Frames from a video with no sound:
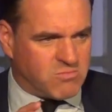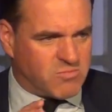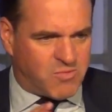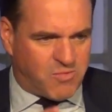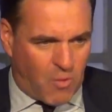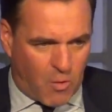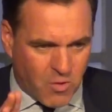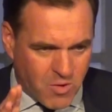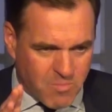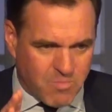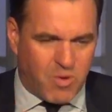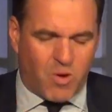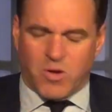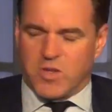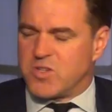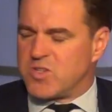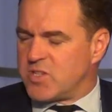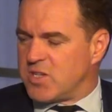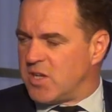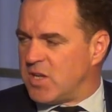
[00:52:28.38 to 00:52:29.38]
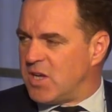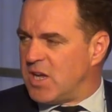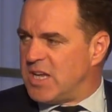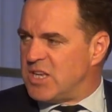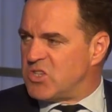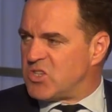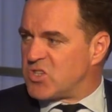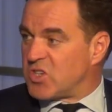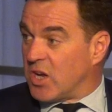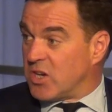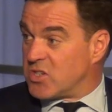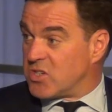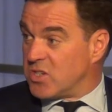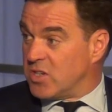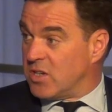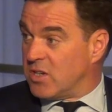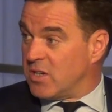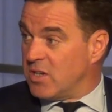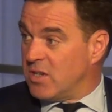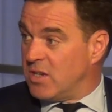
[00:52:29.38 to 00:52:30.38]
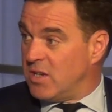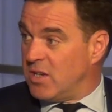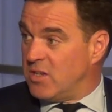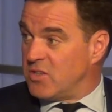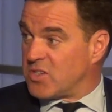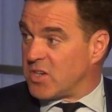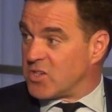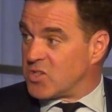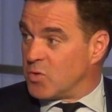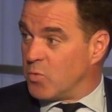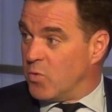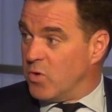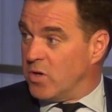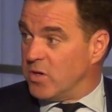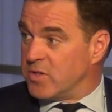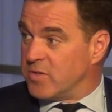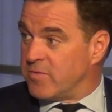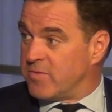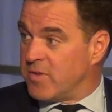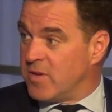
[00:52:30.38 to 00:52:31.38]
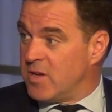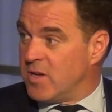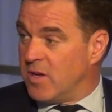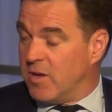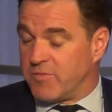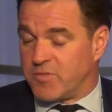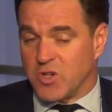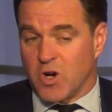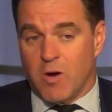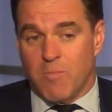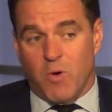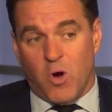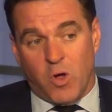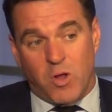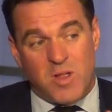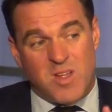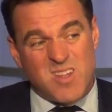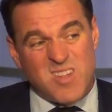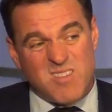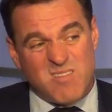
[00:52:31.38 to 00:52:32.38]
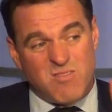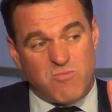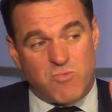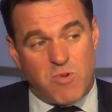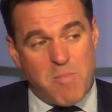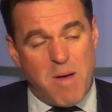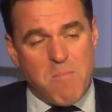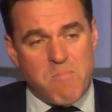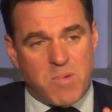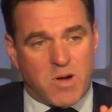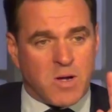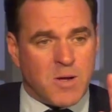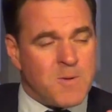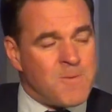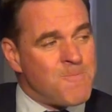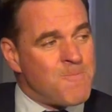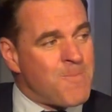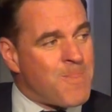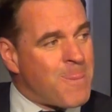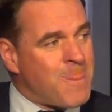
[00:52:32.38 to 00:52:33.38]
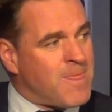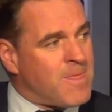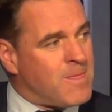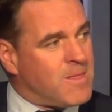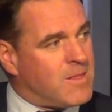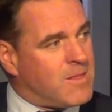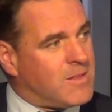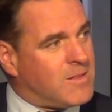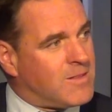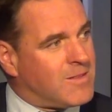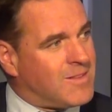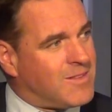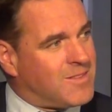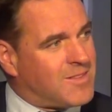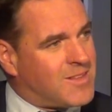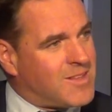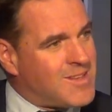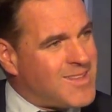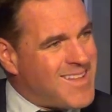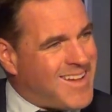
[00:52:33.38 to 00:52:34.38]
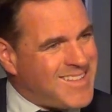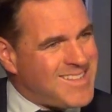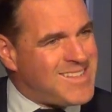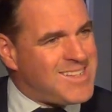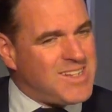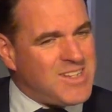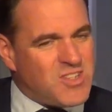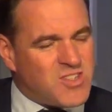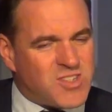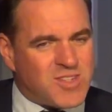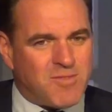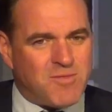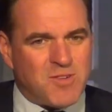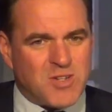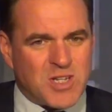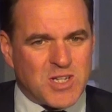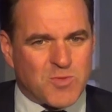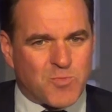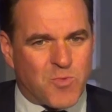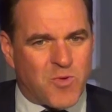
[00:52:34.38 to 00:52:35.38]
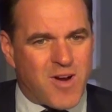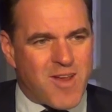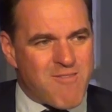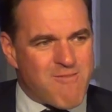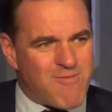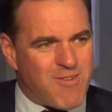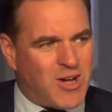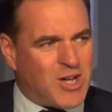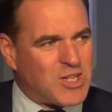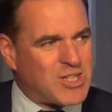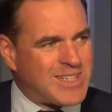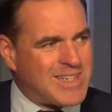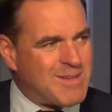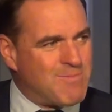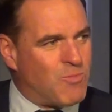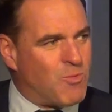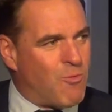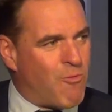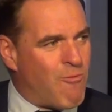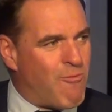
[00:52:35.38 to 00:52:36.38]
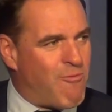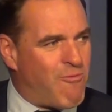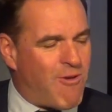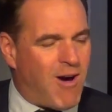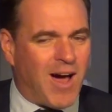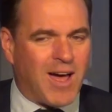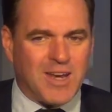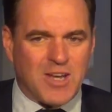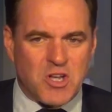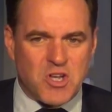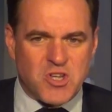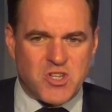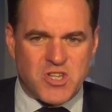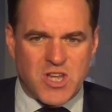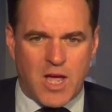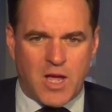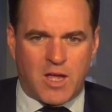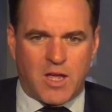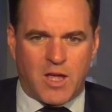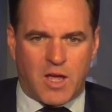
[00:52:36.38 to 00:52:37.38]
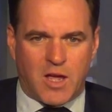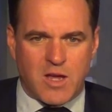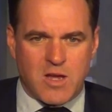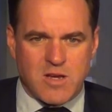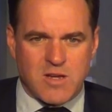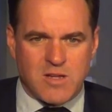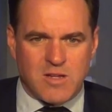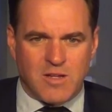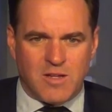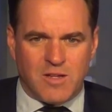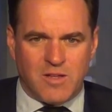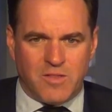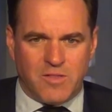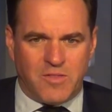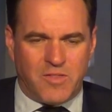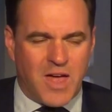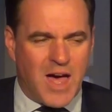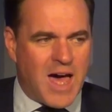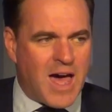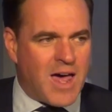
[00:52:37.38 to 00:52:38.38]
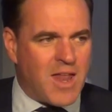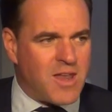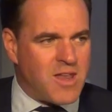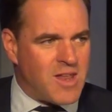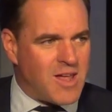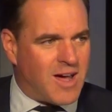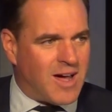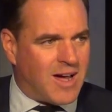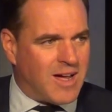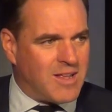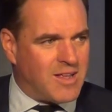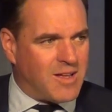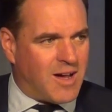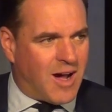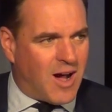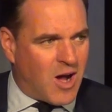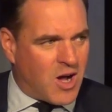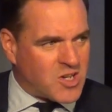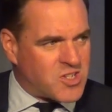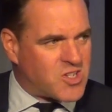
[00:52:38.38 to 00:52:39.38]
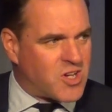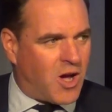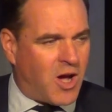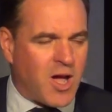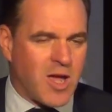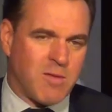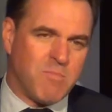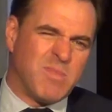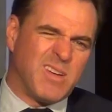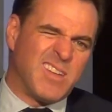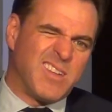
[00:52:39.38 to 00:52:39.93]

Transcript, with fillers: foreign policy in such a, in such a world of, of turmoil. Remember, the 1970s were a vastly more violent decade than our time